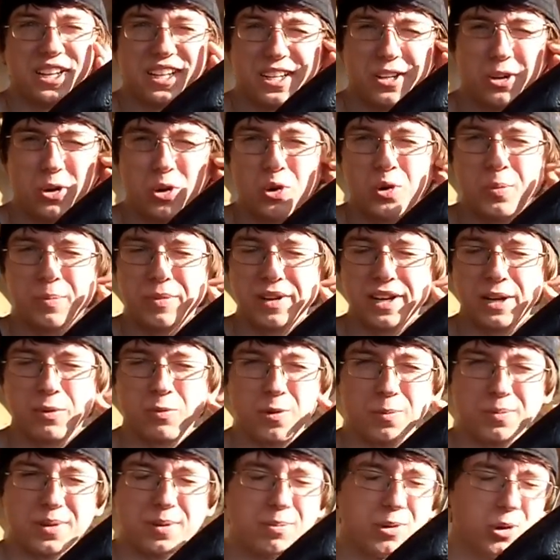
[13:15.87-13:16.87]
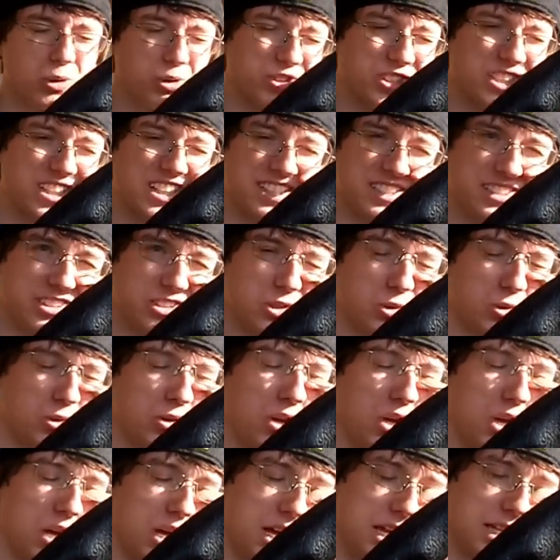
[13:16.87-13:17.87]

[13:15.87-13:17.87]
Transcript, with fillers: I get home, but I won't be posting it until